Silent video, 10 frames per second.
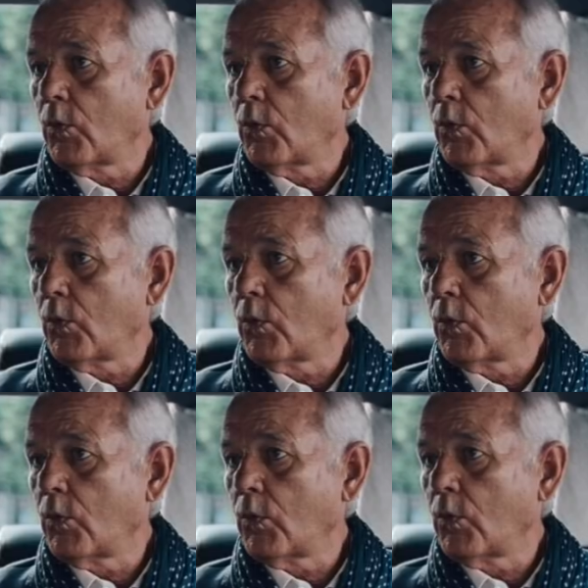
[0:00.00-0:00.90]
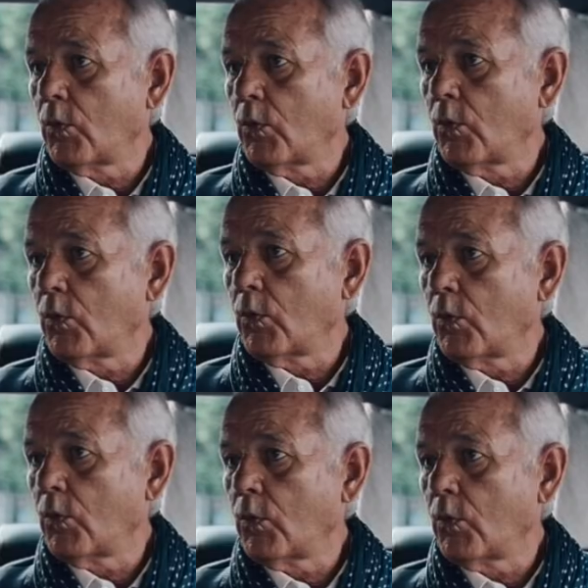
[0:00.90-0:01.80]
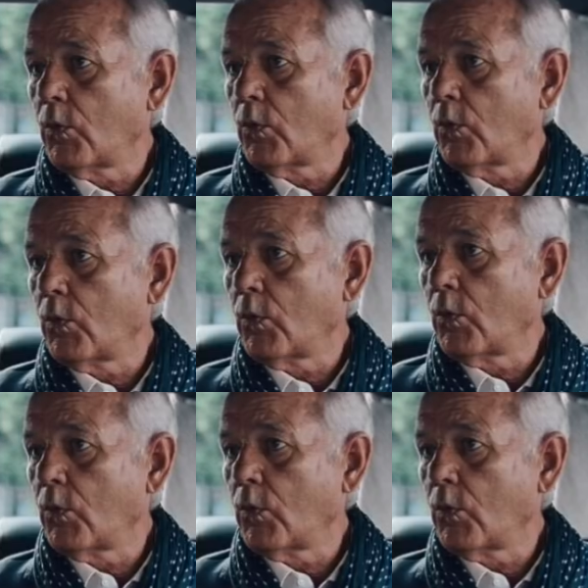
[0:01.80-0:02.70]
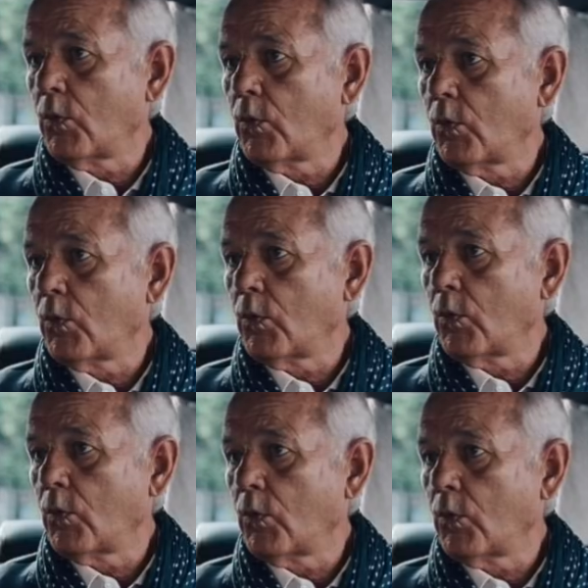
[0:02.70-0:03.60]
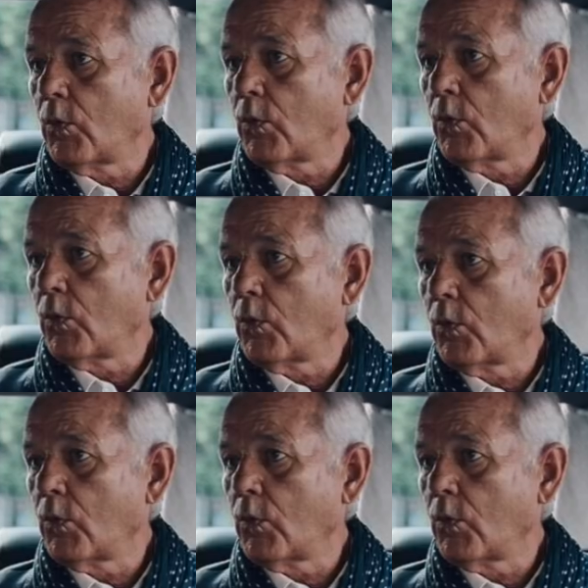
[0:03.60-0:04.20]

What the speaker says: (silent)